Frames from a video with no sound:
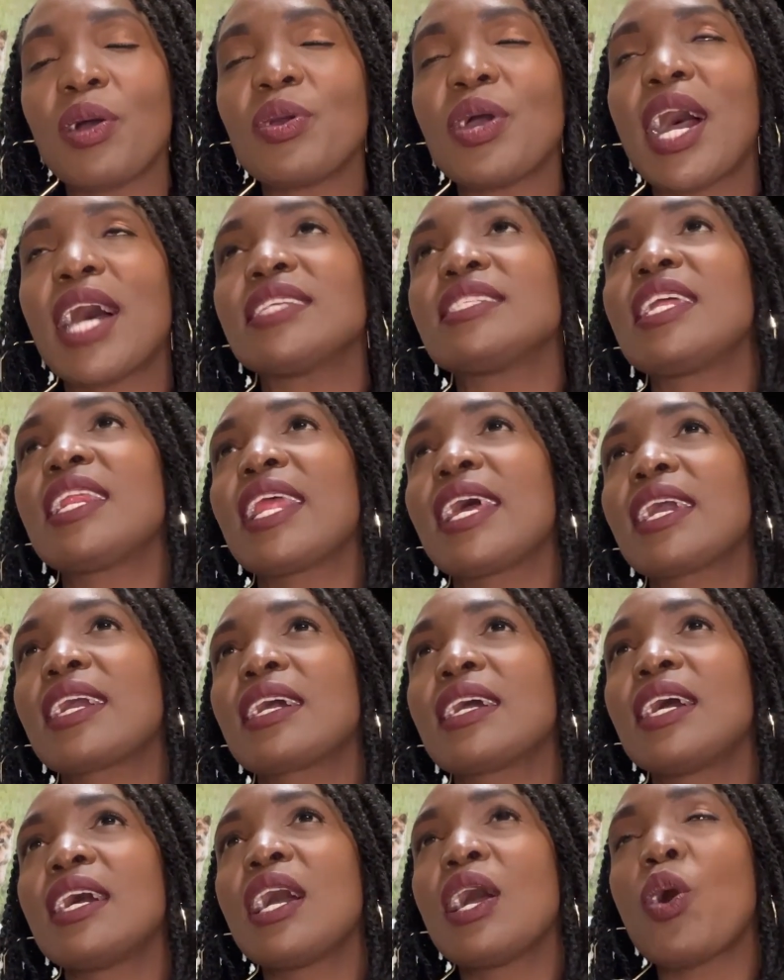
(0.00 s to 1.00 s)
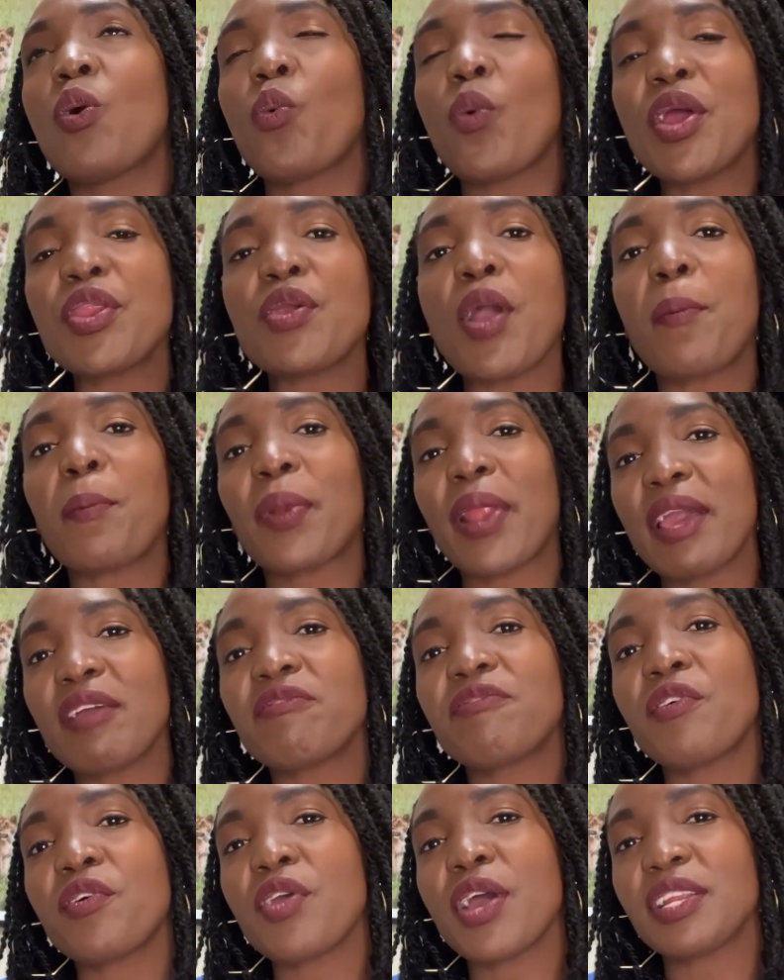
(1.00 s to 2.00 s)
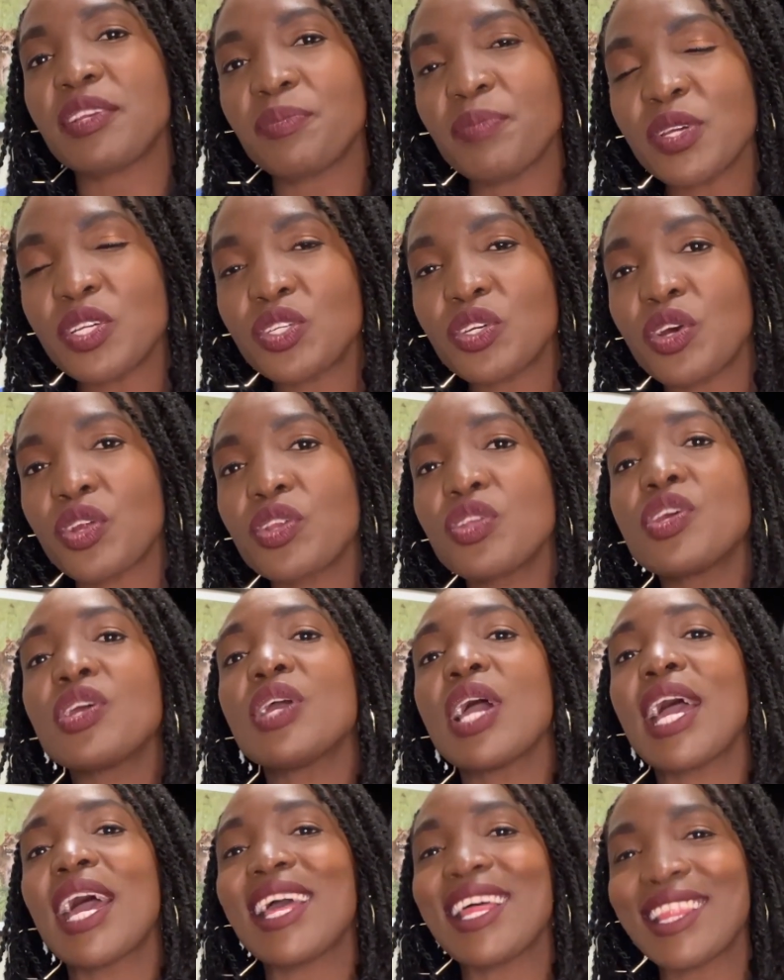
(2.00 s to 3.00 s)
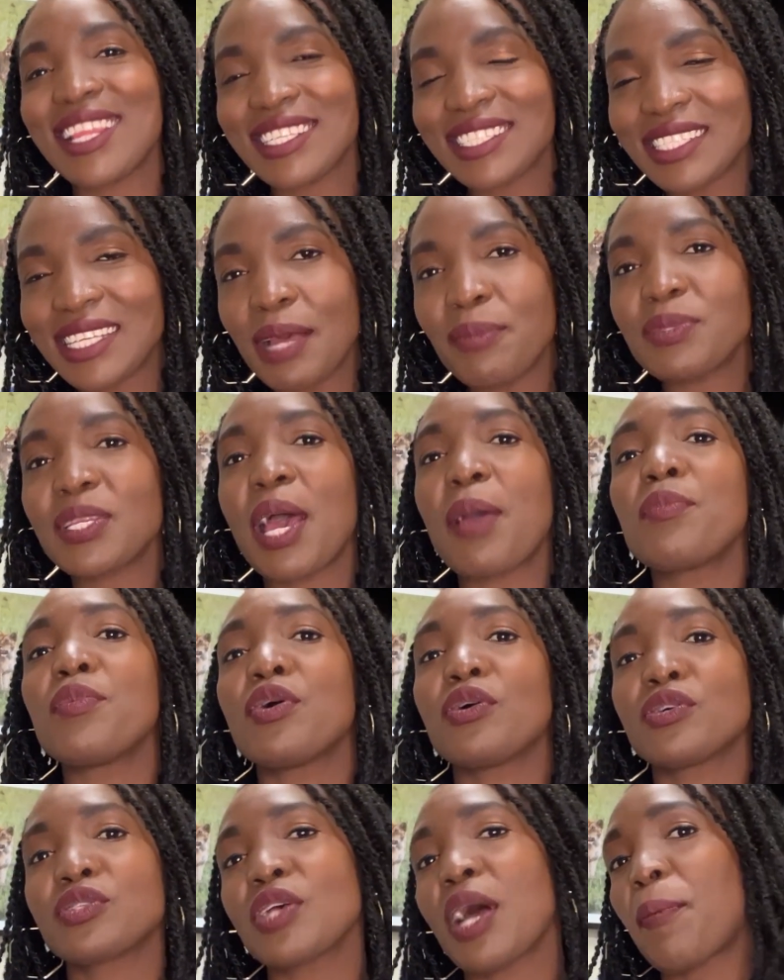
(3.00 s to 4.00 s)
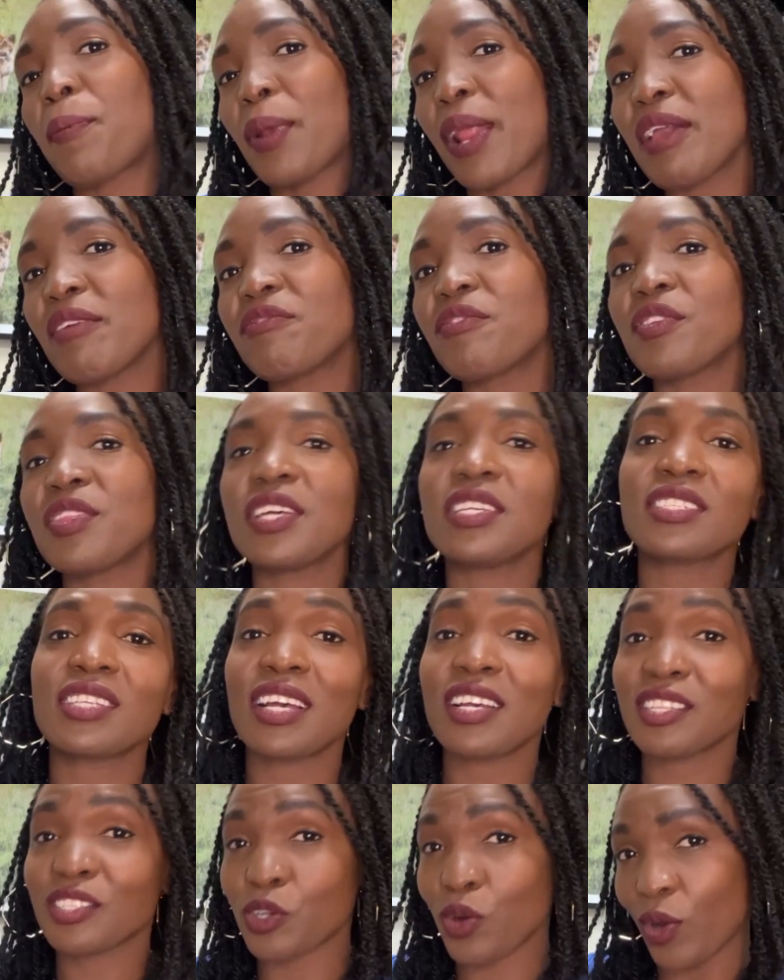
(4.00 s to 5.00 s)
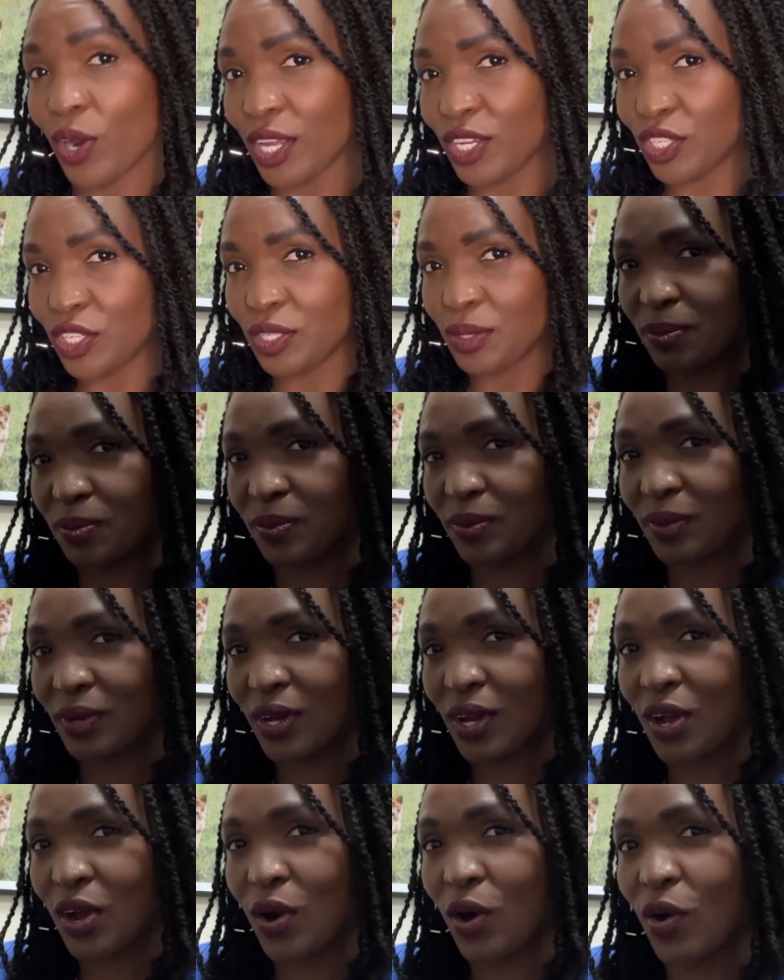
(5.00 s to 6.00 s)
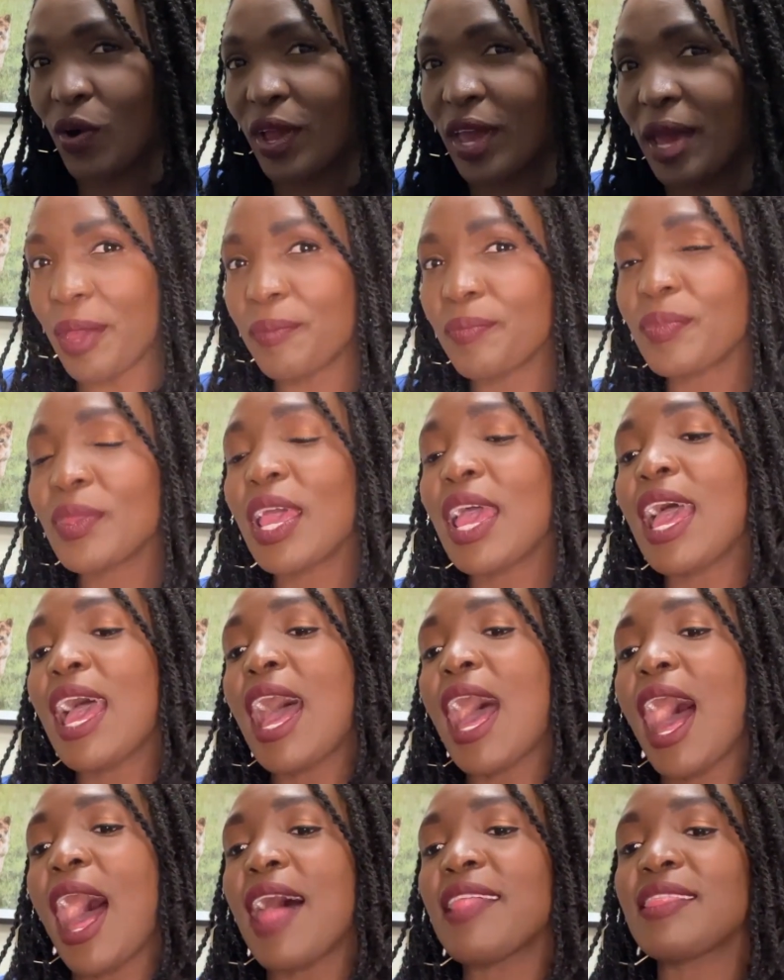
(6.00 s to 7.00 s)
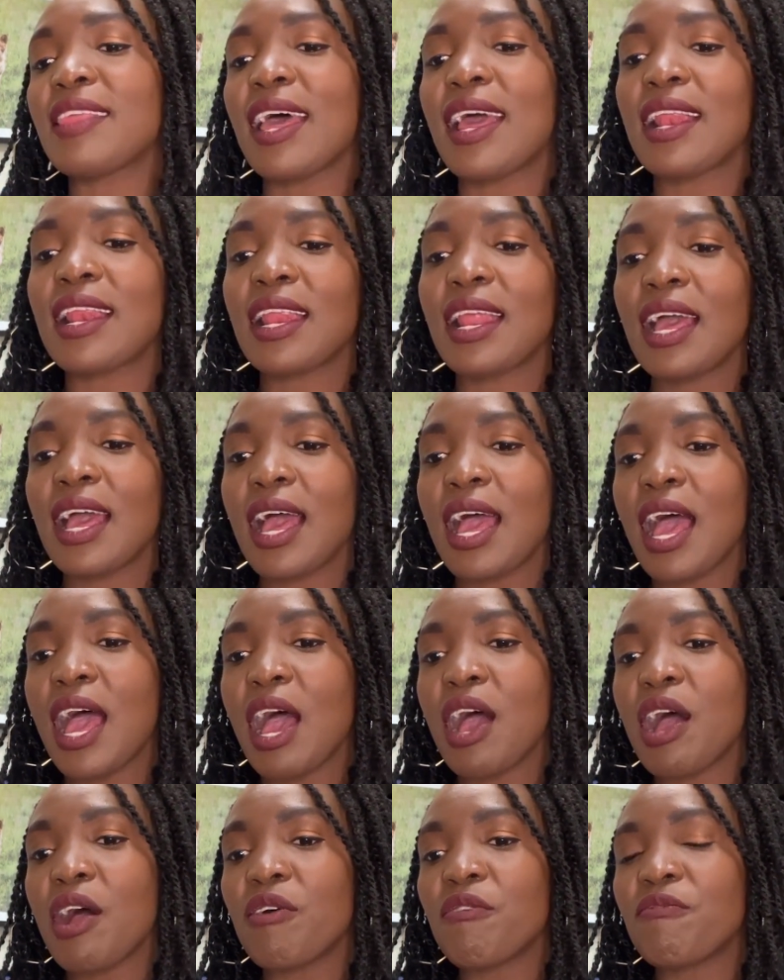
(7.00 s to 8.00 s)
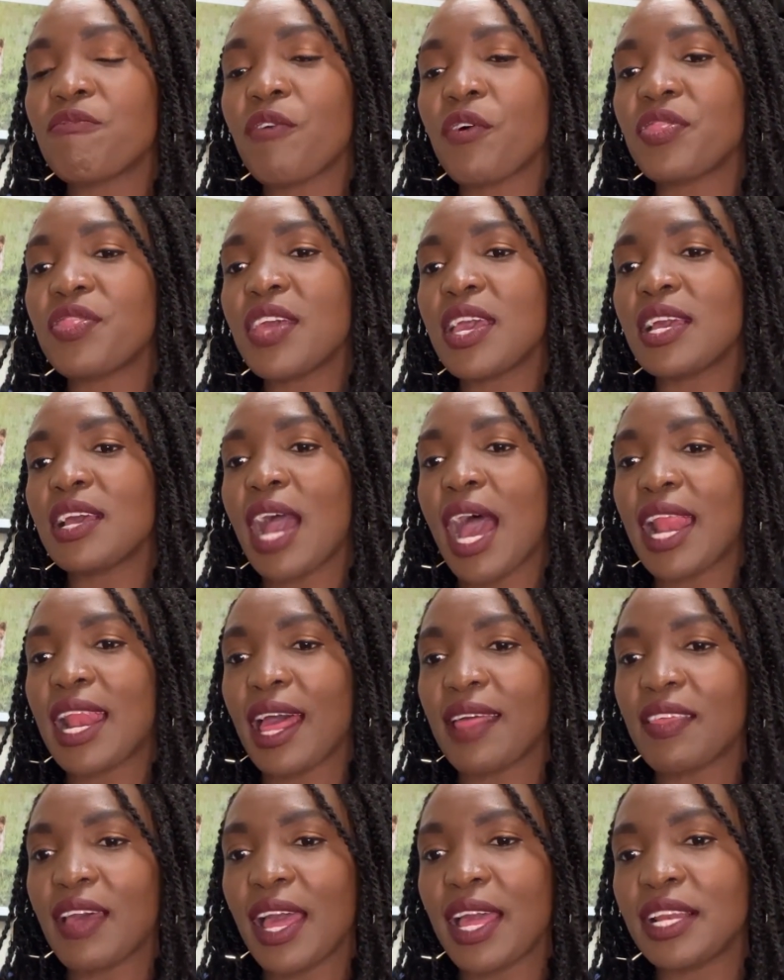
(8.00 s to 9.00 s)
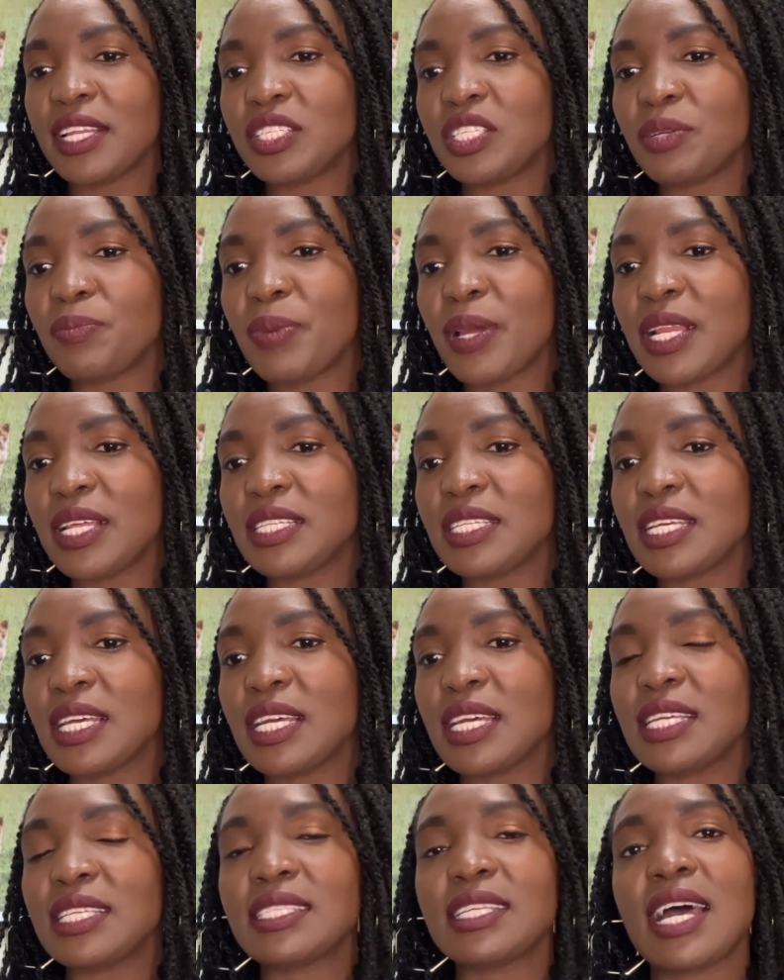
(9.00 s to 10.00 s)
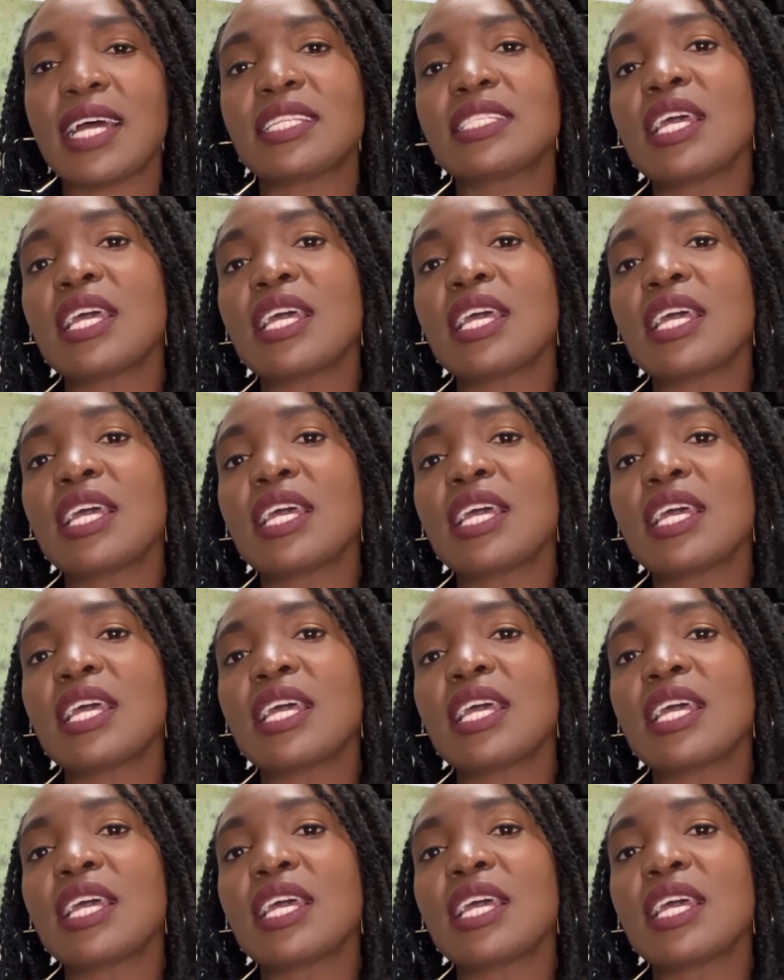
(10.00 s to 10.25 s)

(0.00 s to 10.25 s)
as in, like, when you're applying for your admission, the same time you're also applying for this scholarship. Okay, and then for the another eligibility is that